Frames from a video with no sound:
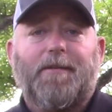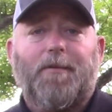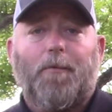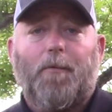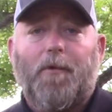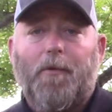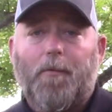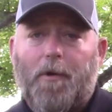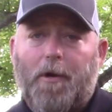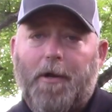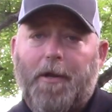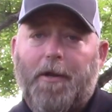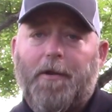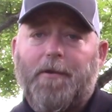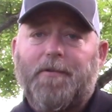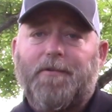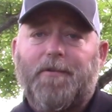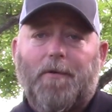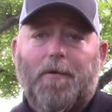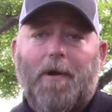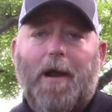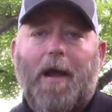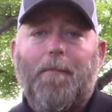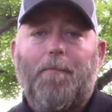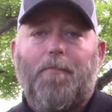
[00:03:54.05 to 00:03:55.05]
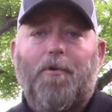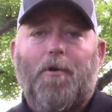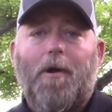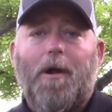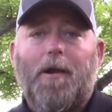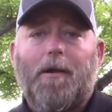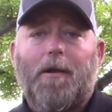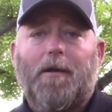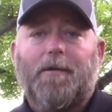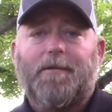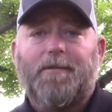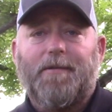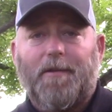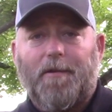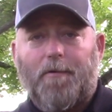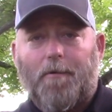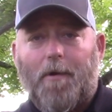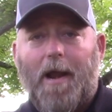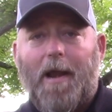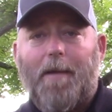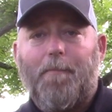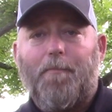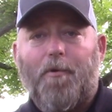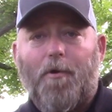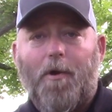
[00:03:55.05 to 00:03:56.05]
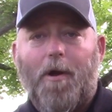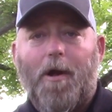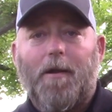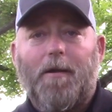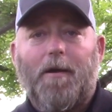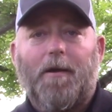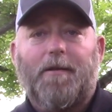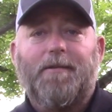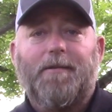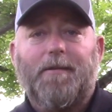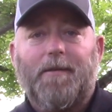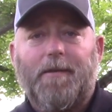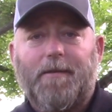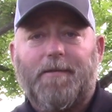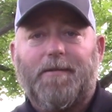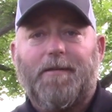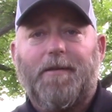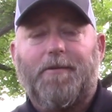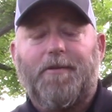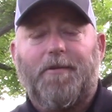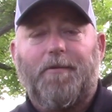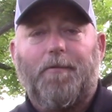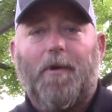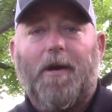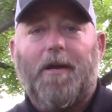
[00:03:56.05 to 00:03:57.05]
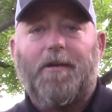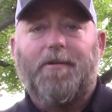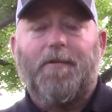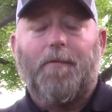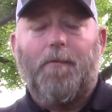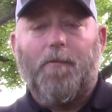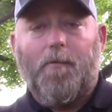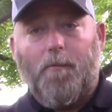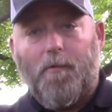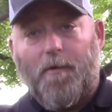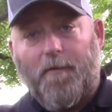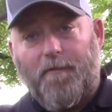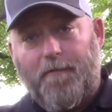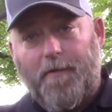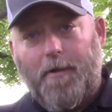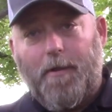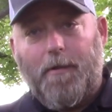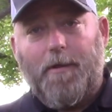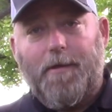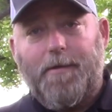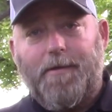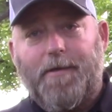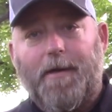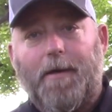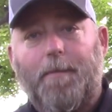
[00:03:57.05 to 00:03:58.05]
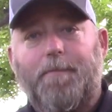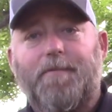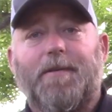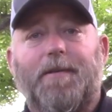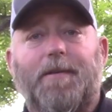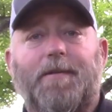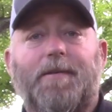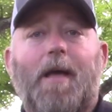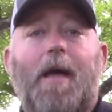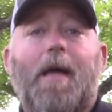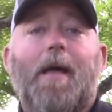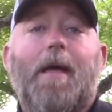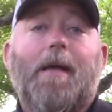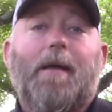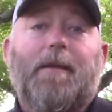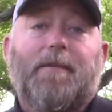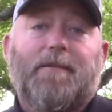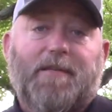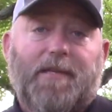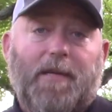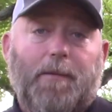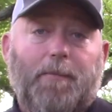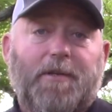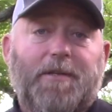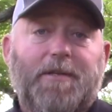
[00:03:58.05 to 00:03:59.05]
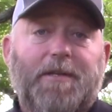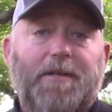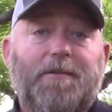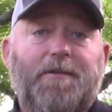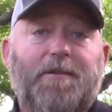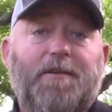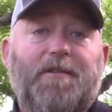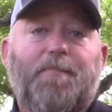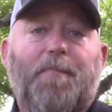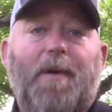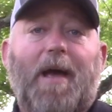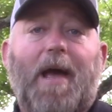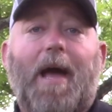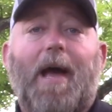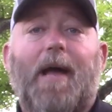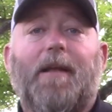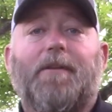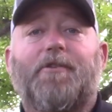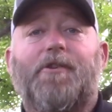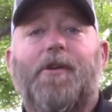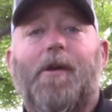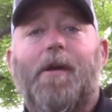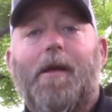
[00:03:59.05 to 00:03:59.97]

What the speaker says: So we want to use the right products, and the right products in this situation when we're filling dips is cementitious patch,